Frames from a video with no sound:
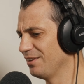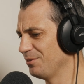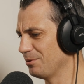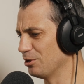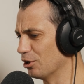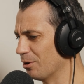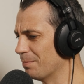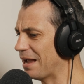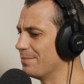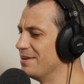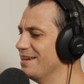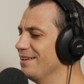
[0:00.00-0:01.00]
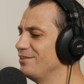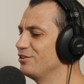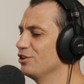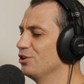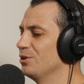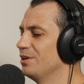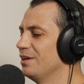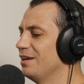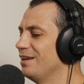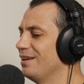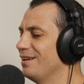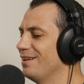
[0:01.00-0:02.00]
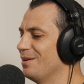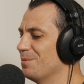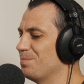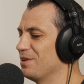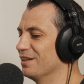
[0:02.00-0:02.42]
you know maybe need to be